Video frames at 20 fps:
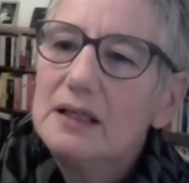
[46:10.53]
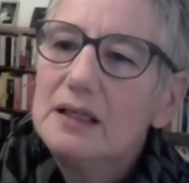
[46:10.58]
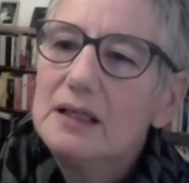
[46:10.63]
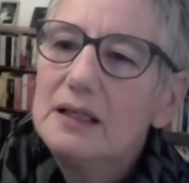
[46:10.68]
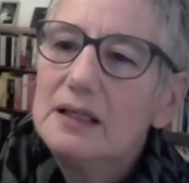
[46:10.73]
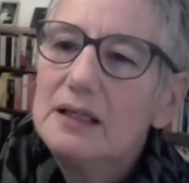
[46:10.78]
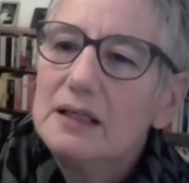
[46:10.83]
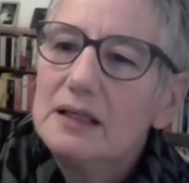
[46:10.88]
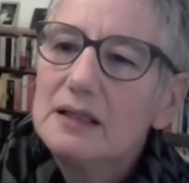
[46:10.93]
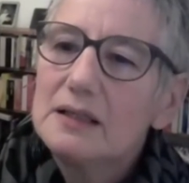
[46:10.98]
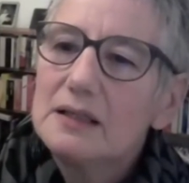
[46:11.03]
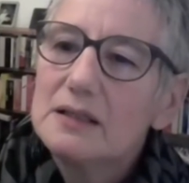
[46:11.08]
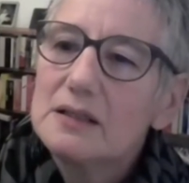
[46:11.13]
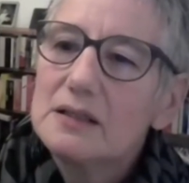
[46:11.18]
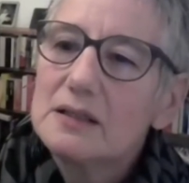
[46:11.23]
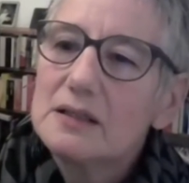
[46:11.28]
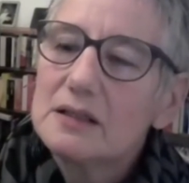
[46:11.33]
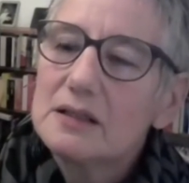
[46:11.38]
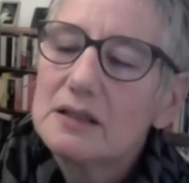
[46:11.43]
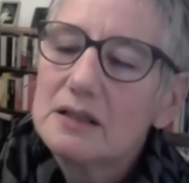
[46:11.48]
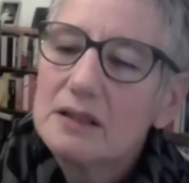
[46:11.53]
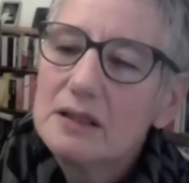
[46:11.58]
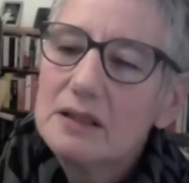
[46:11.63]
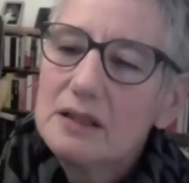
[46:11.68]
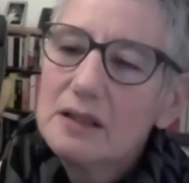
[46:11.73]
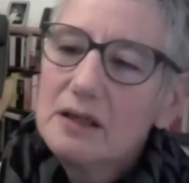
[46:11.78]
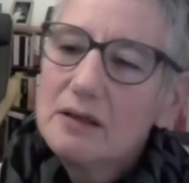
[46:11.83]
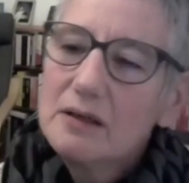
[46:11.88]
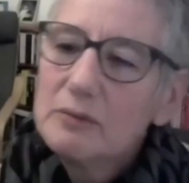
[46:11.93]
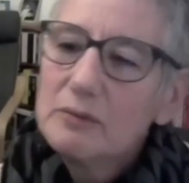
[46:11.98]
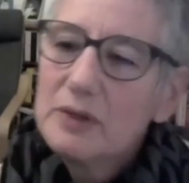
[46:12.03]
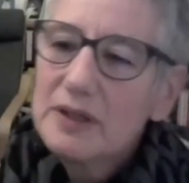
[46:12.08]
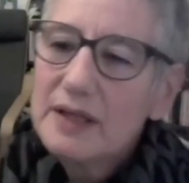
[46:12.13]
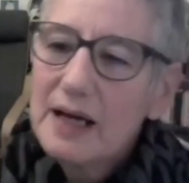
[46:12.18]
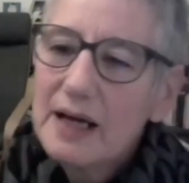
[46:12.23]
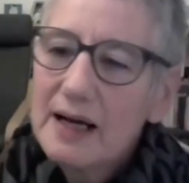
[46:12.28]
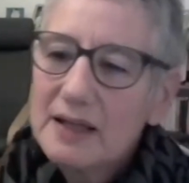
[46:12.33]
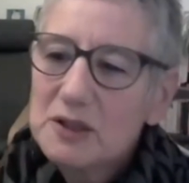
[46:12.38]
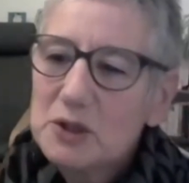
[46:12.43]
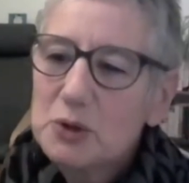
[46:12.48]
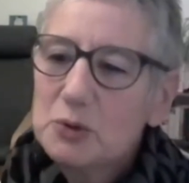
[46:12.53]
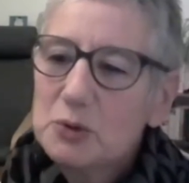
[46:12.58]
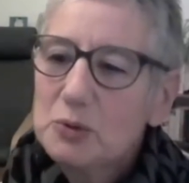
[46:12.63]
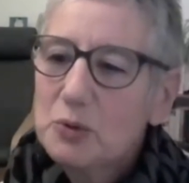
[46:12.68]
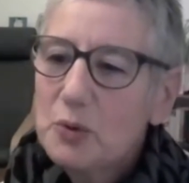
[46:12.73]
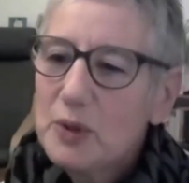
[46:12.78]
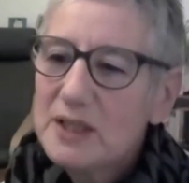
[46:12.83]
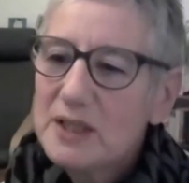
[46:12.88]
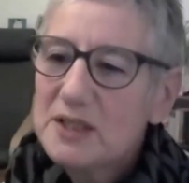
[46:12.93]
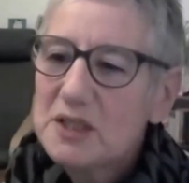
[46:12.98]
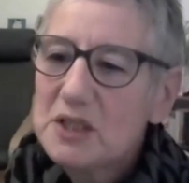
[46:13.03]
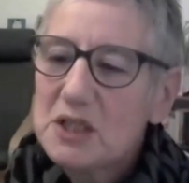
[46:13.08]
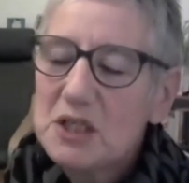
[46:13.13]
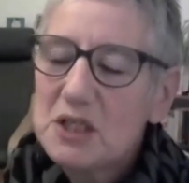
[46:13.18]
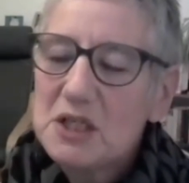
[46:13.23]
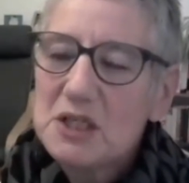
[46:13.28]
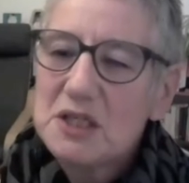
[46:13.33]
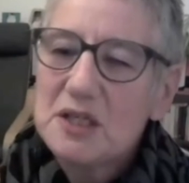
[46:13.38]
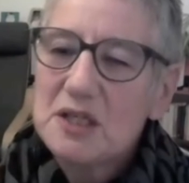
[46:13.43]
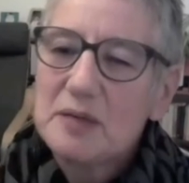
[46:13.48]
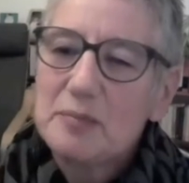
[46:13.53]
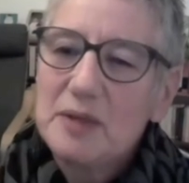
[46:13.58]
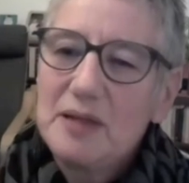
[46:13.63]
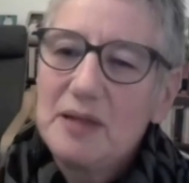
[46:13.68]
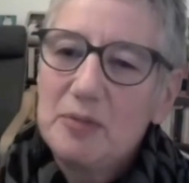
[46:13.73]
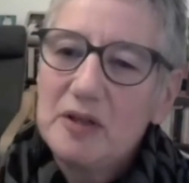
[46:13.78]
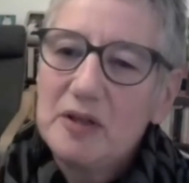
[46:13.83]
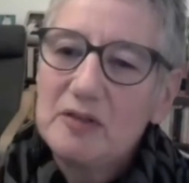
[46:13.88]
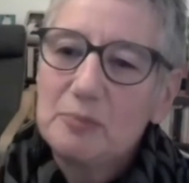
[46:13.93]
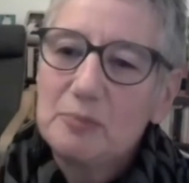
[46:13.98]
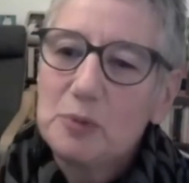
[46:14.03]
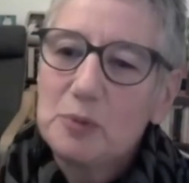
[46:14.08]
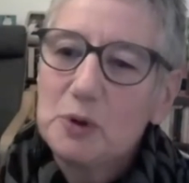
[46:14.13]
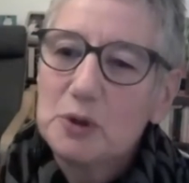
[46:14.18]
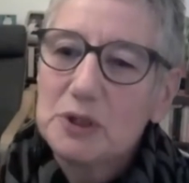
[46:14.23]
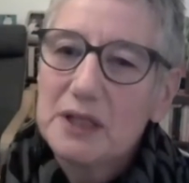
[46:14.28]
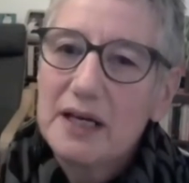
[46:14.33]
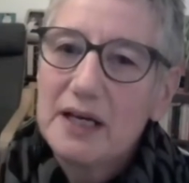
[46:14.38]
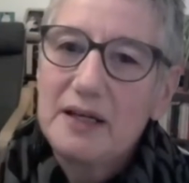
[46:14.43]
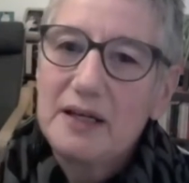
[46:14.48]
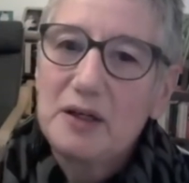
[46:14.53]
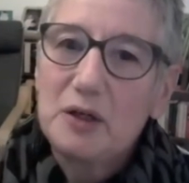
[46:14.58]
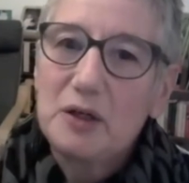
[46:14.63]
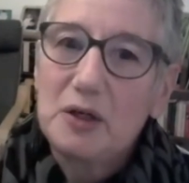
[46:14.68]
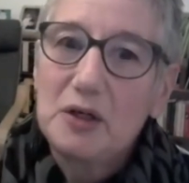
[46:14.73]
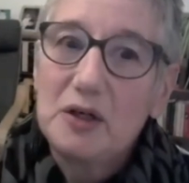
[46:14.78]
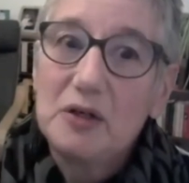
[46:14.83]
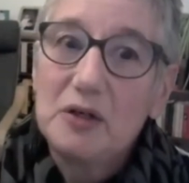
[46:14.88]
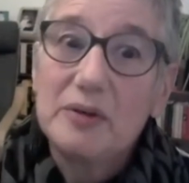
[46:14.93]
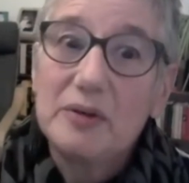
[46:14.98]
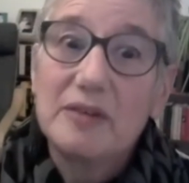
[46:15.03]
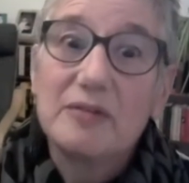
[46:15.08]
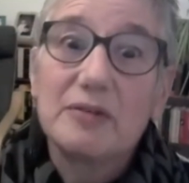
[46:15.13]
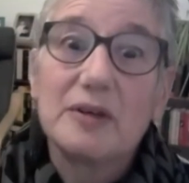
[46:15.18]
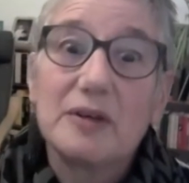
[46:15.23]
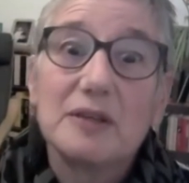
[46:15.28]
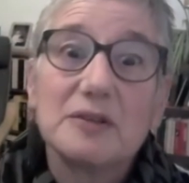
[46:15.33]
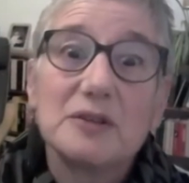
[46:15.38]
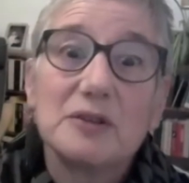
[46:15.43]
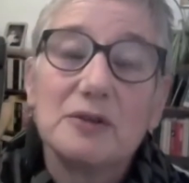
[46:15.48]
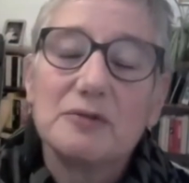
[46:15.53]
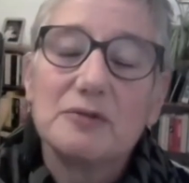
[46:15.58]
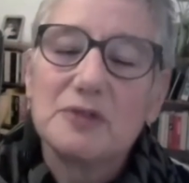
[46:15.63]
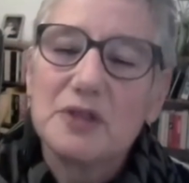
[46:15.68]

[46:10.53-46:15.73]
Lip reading: it, with actual questions that people have put a Q in front of.